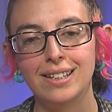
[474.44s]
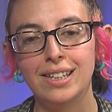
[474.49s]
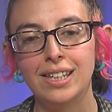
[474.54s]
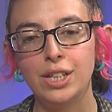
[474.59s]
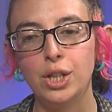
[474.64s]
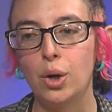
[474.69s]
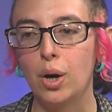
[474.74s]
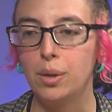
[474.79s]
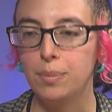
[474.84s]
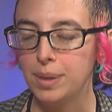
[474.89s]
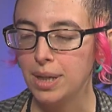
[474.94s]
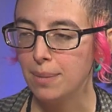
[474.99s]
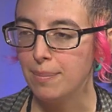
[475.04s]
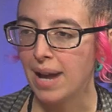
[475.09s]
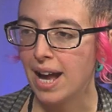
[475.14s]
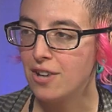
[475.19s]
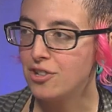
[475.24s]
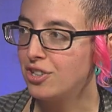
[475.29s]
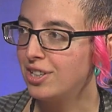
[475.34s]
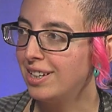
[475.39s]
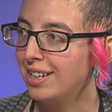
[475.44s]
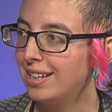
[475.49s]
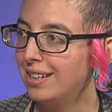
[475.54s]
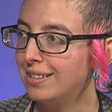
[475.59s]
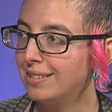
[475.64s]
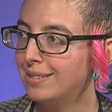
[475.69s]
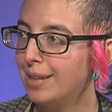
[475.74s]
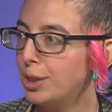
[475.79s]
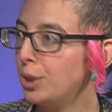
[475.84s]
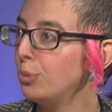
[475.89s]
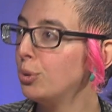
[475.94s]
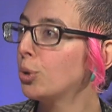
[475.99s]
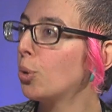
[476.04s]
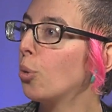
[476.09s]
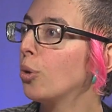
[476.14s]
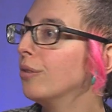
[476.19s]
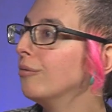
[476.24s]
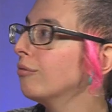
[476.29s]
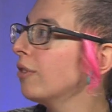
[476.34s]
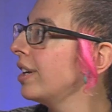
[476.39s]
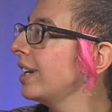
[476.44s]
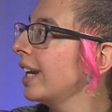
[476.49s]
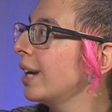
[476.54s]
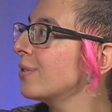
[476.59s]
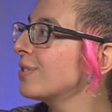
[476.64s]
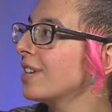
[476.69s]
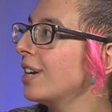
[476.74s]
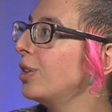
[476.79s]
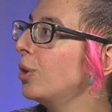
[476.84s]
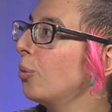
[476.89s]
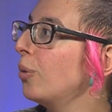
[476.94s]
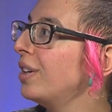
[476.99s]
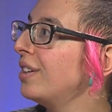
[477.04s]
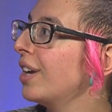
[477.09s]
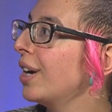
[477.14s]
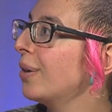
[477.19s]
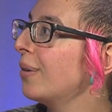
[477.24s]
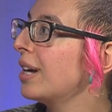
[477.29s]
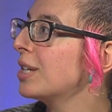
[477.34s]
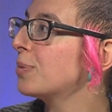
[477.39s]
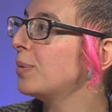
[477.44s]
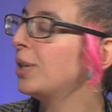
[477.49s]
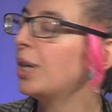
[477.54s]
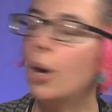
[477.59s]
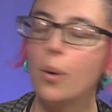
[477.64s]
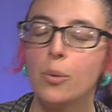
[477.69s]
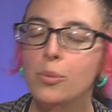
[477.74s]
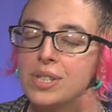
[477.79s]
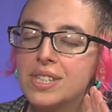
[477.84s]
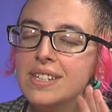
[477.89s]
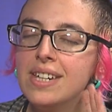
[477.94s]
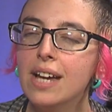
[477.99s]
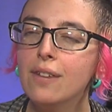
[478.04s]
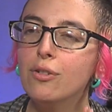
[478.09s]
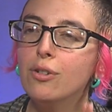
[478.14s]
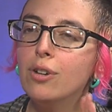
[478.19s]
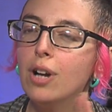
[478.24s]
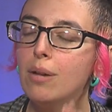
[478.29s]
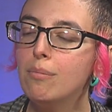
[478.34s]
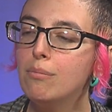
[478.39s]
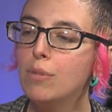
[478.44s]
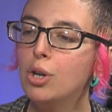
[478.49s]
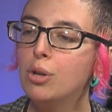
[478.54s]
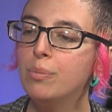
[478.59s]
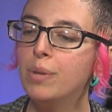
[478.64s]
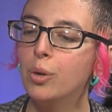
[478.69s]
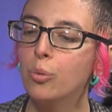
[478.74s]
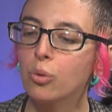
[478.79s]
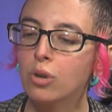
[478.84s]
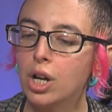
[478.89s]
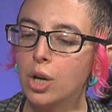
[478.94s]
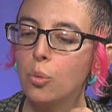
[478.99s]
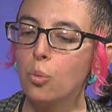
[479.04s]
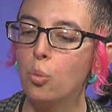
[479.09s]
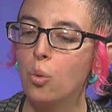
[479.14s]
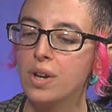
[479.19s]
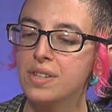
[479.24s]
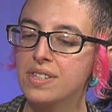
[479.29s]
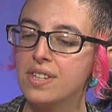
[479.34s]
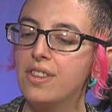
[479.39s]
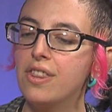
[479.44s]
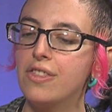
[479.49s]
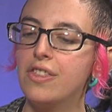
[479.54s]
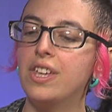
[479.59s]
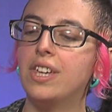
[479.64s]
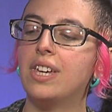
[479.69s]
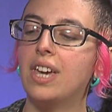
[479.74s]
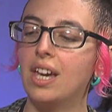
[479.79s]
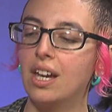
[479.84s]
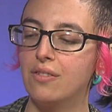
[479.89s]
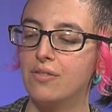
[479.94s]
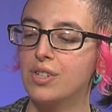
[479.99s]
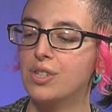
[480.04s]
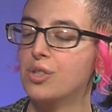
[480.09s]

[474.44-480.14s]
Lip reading: you know, I'd be imagining a unicorn running outside the window as we go. It was never a moment where I wasn't thinking of a